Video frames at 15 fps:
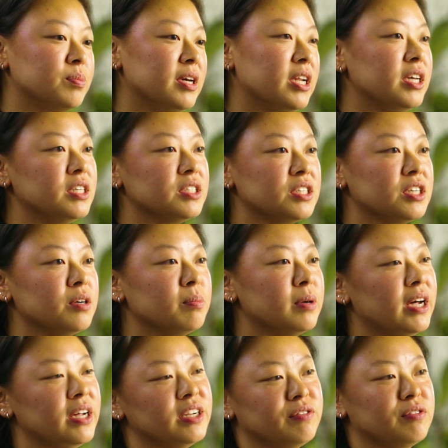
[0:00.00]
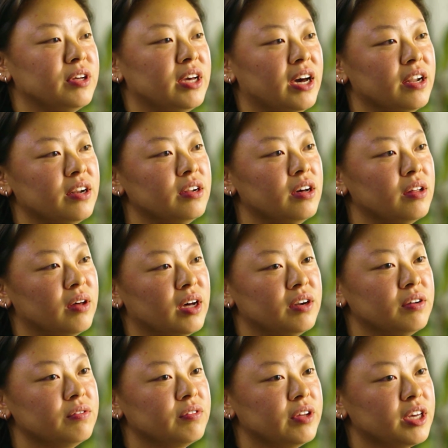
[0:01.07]
made it easier, but I definitely had a lot
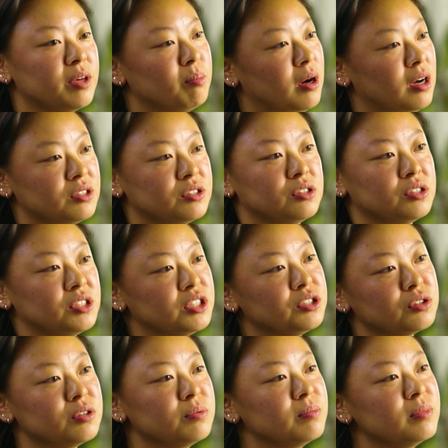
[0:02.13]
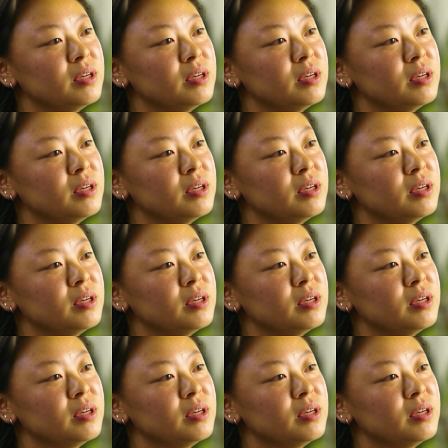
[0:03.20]
of like imposter syndrome